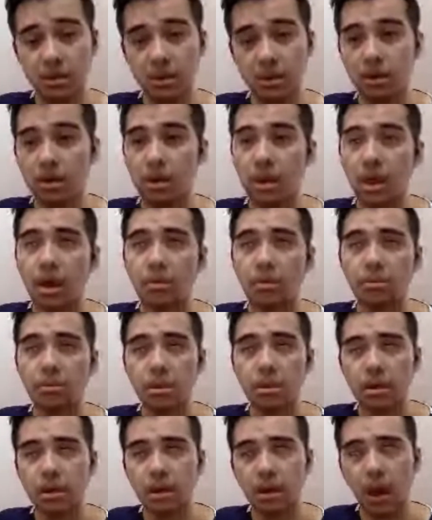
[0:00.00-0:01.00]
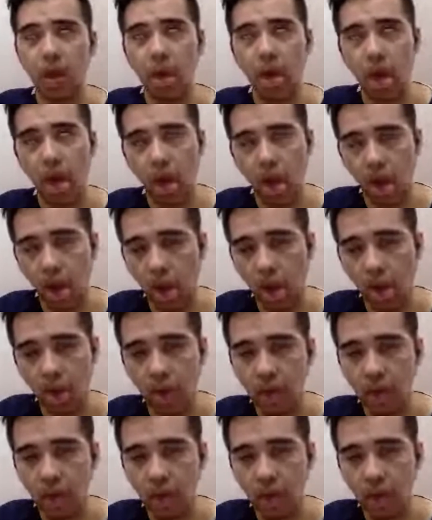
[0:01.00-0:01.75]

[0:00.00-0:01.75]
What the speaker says: wow, that burger,